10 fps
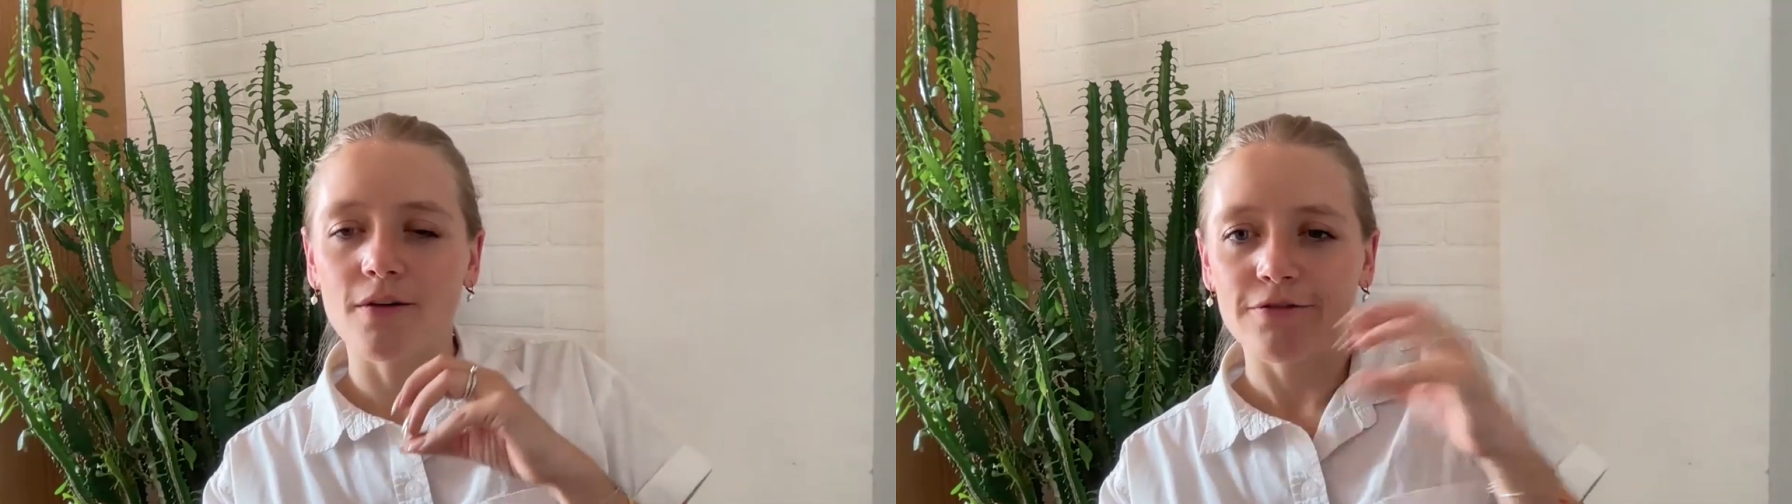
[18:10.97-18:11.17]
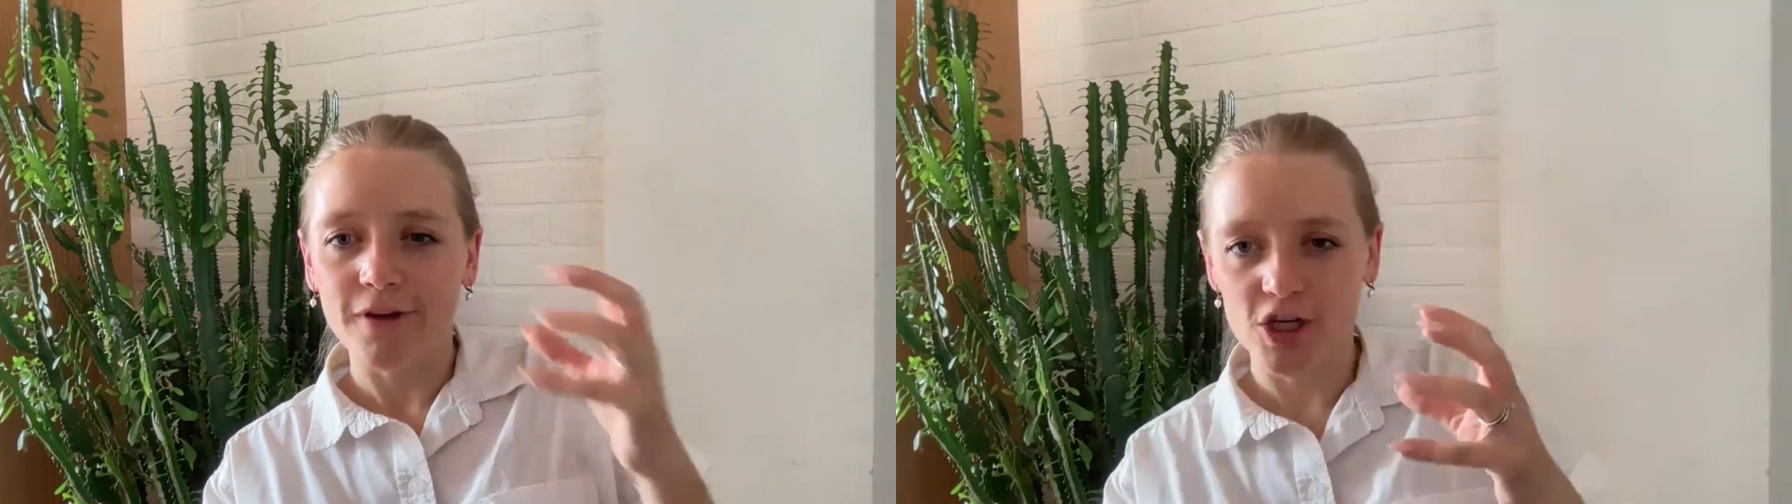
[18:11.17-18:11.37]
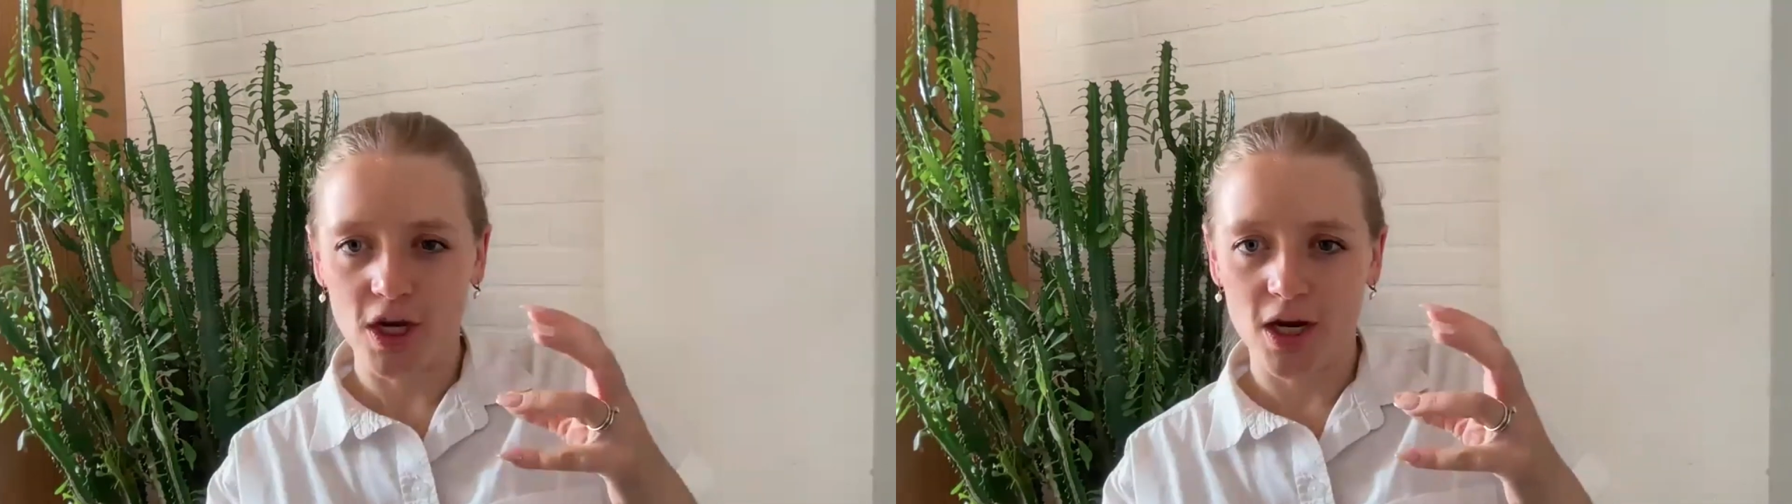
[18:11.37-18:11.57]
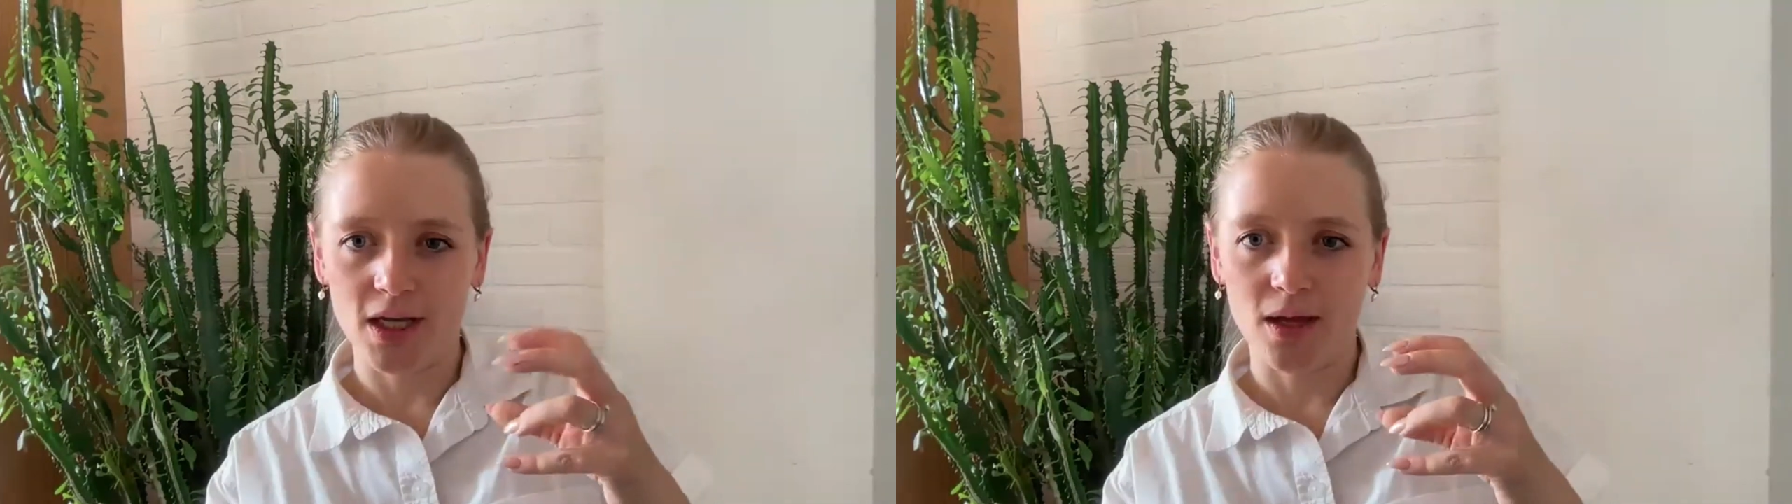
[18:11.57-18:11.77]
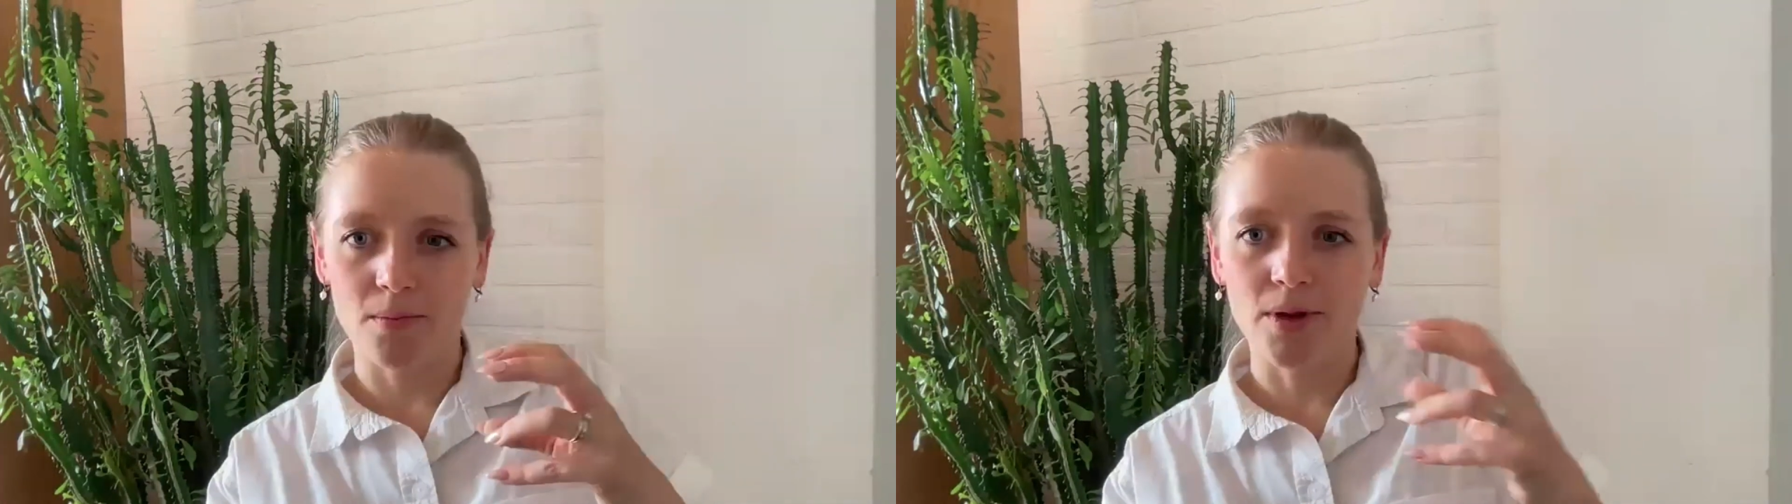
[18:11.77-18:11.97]

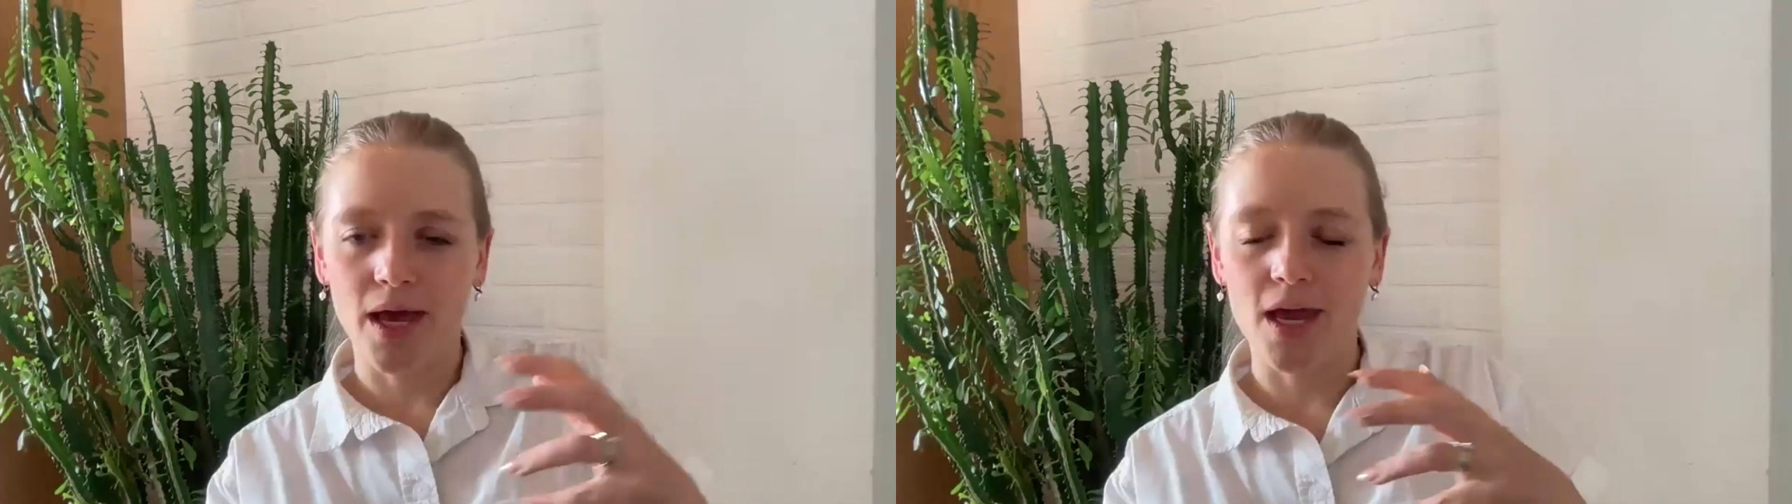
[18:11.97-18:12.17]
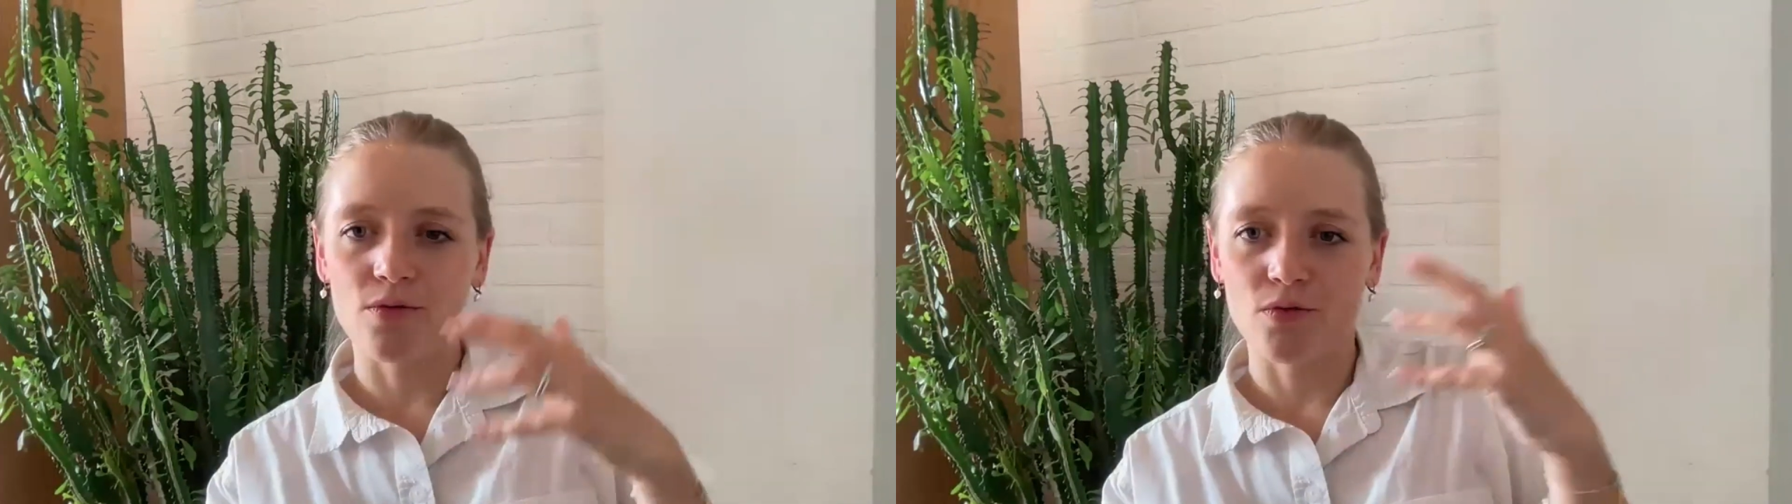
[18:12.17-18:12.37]
fiction can play a